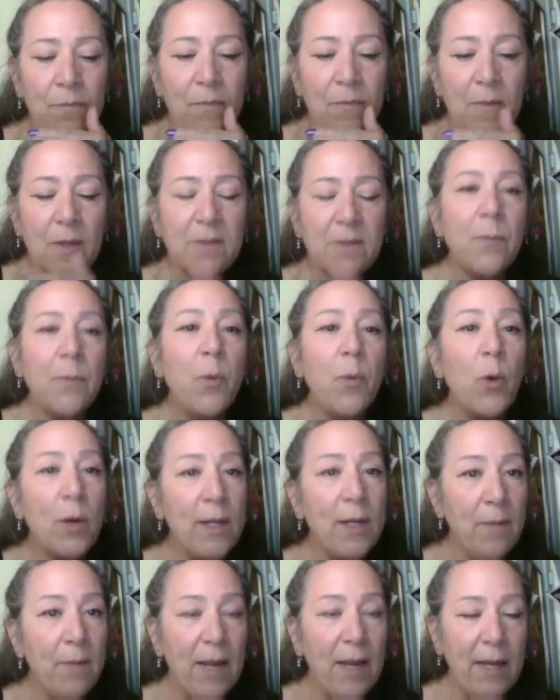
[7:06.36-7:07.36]

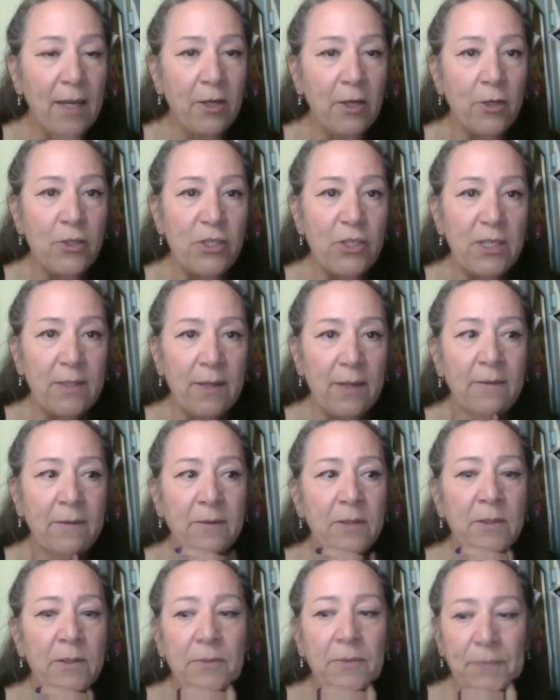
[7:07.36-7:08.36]
supporting my energy
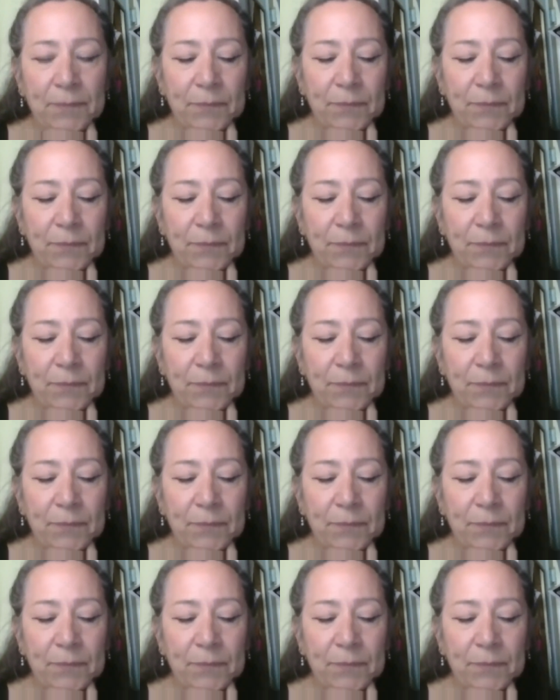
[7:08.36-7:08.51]
level,